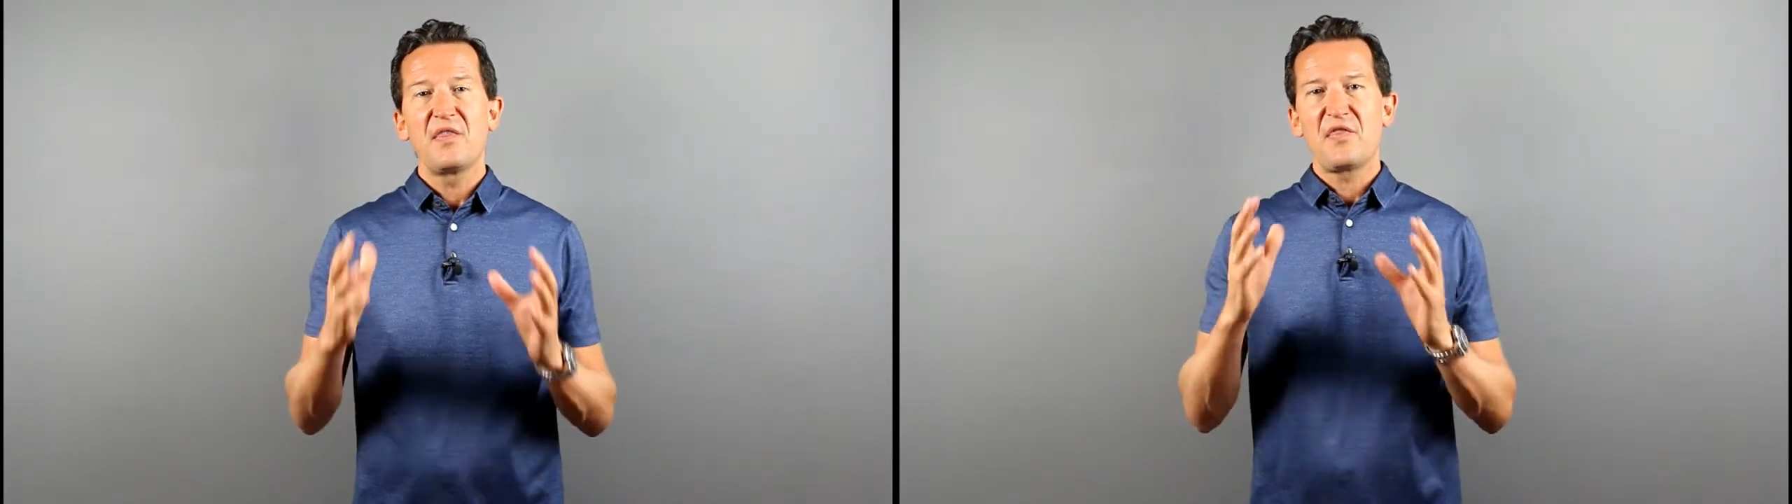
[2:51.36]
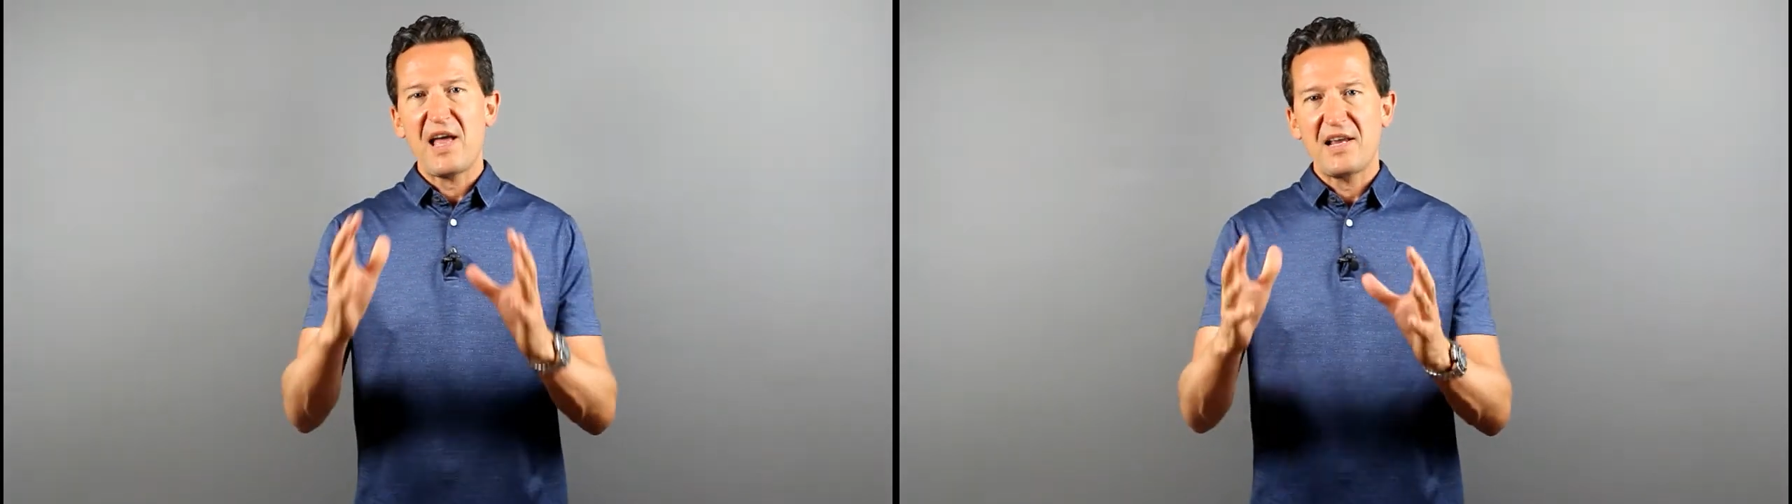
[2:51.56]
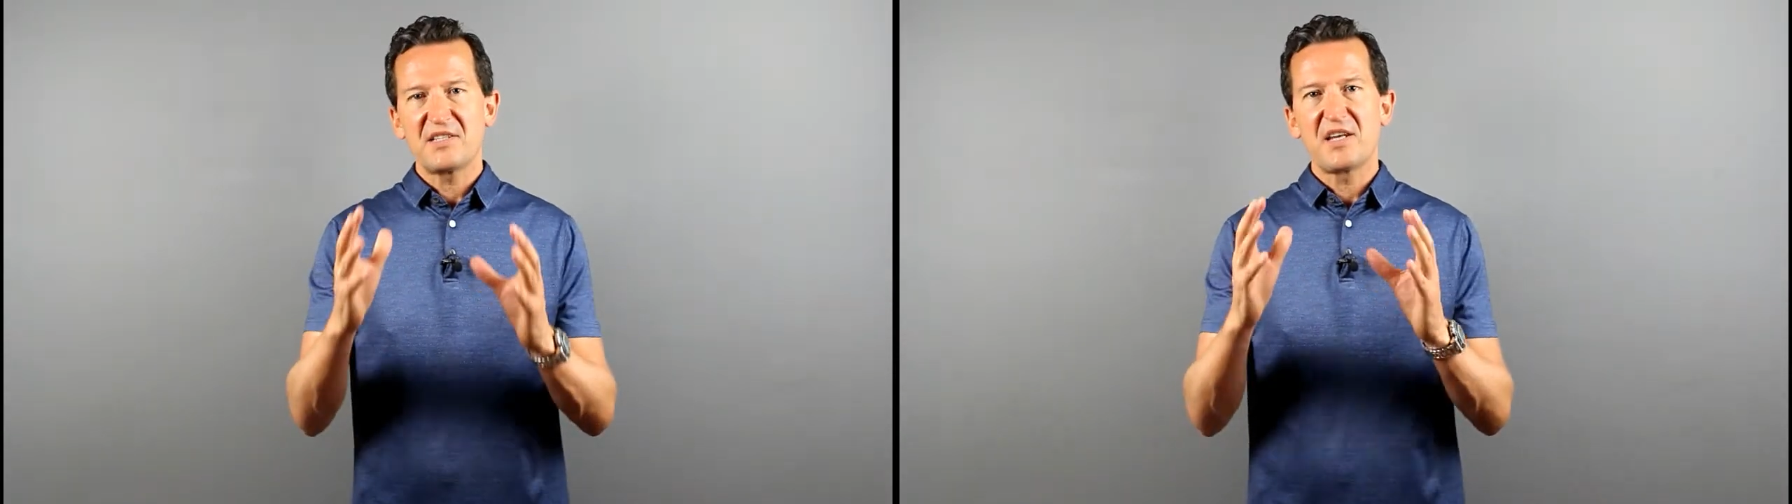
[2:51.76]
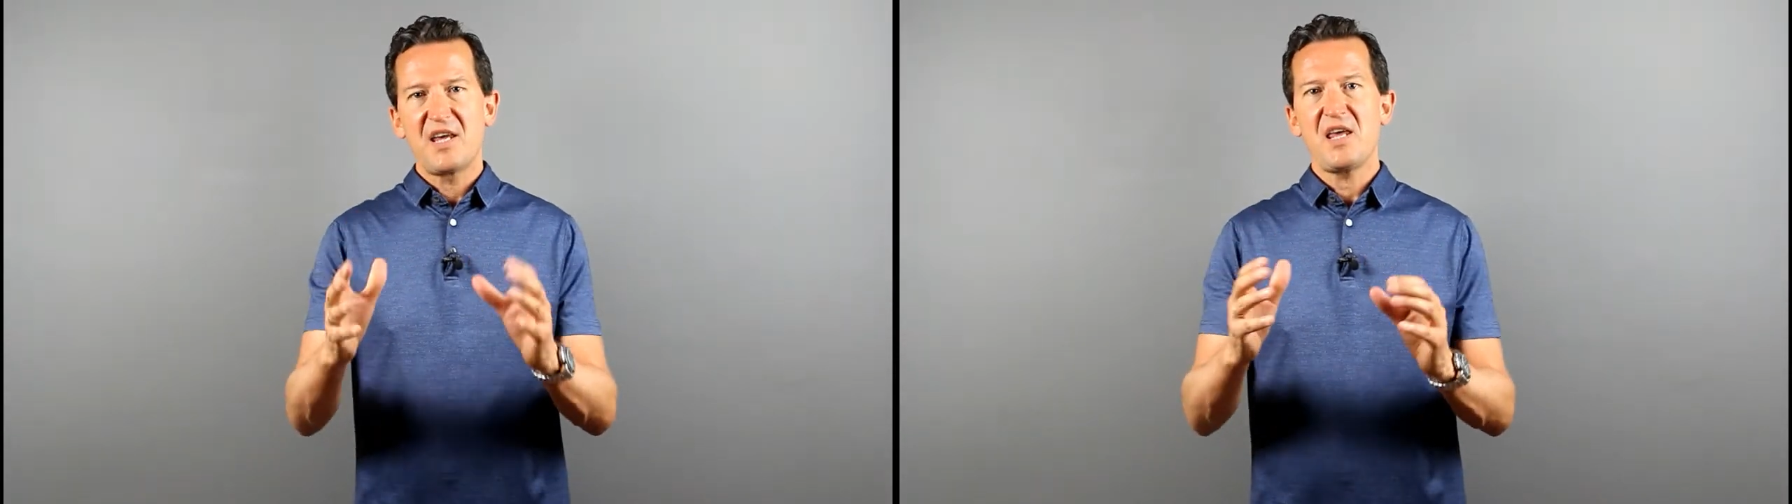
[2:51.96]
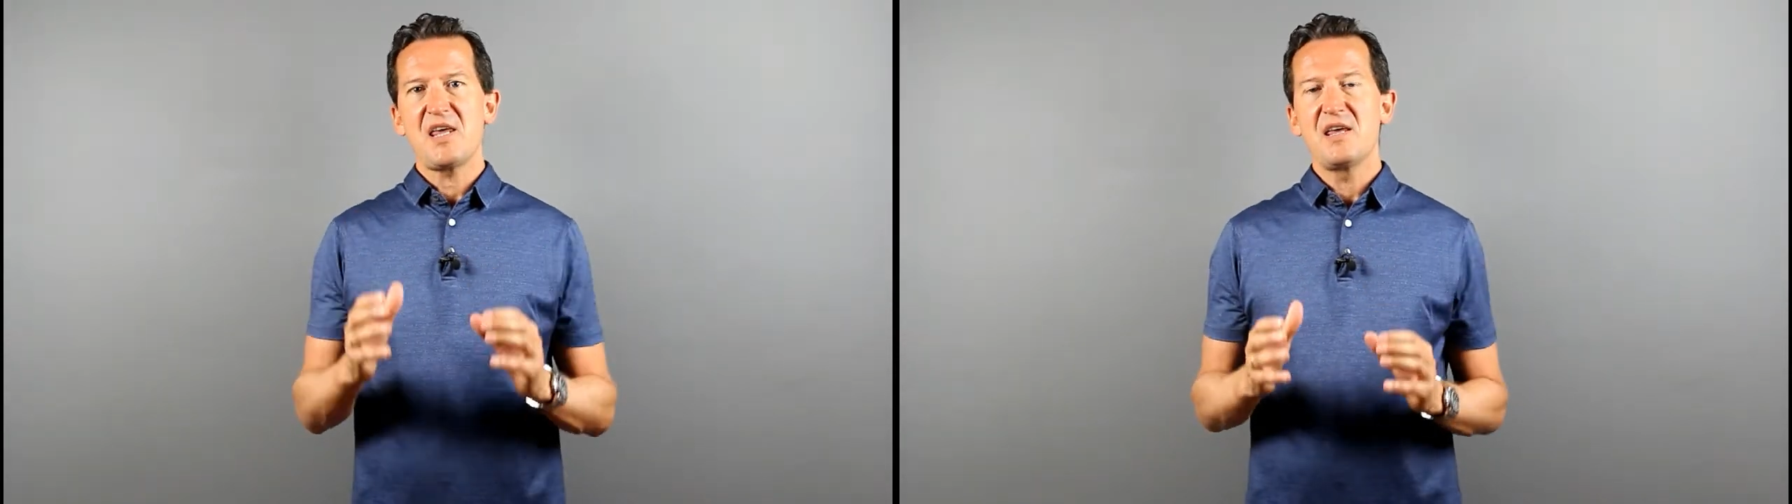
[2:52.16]
that's the
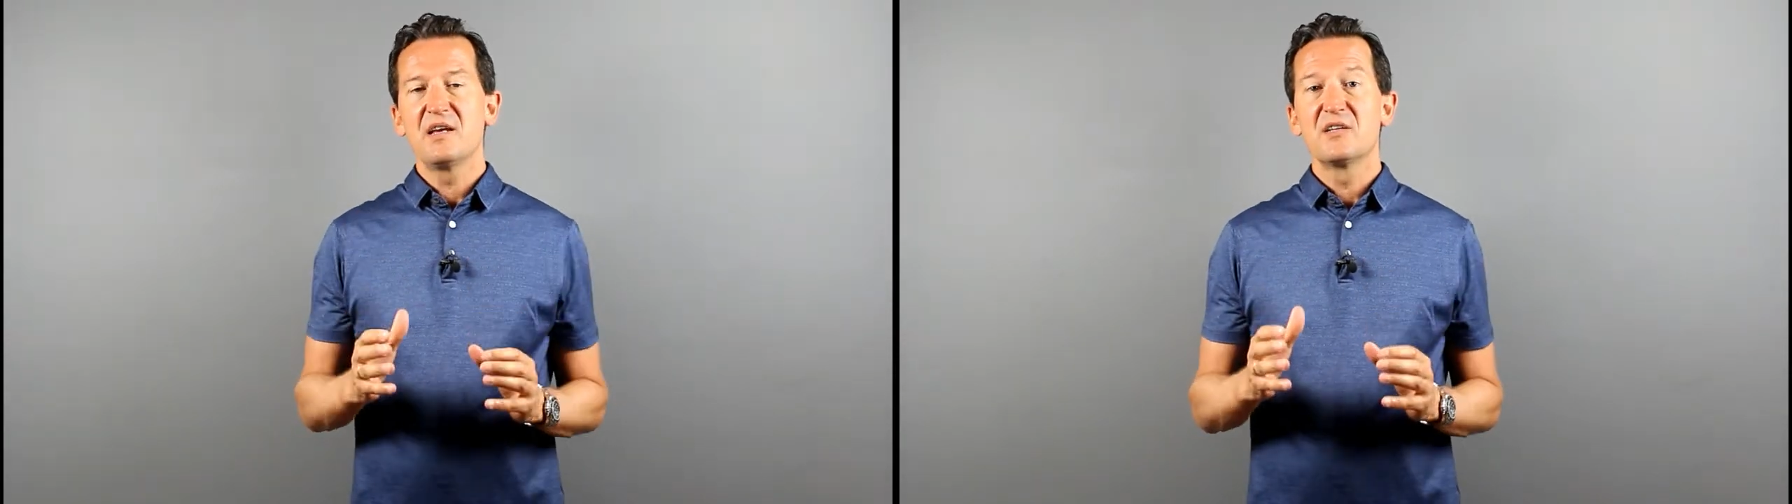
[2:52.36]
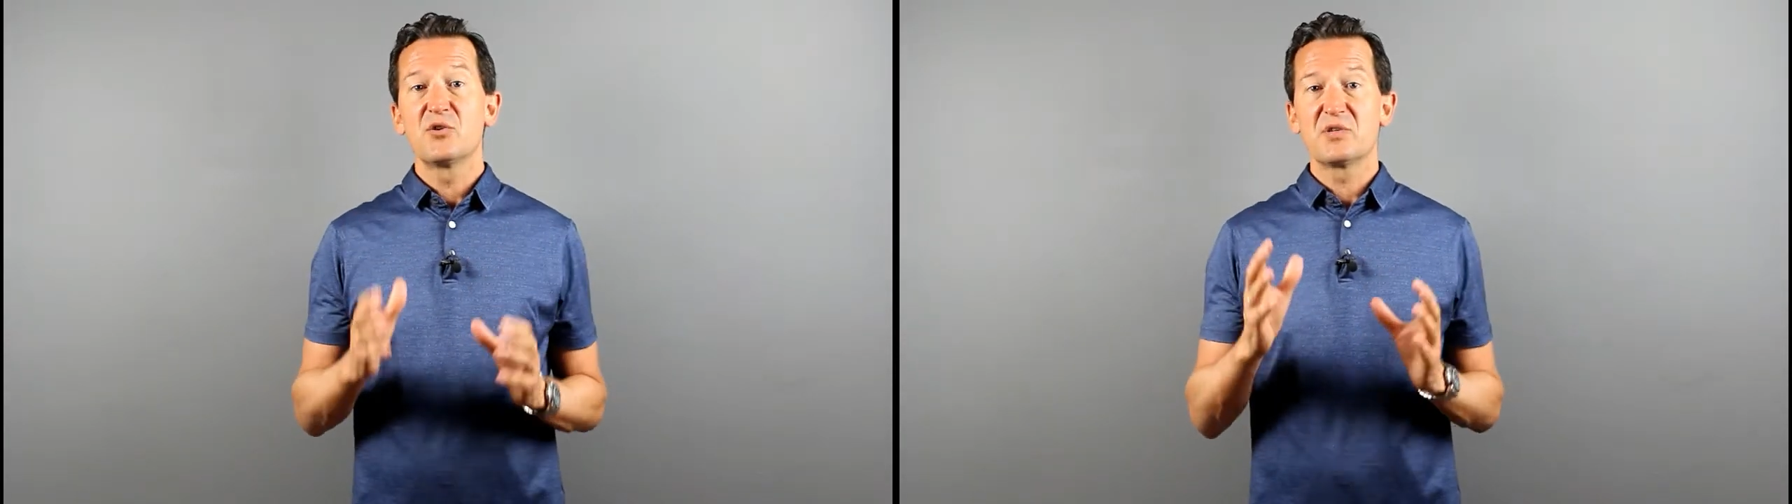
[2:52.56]
key to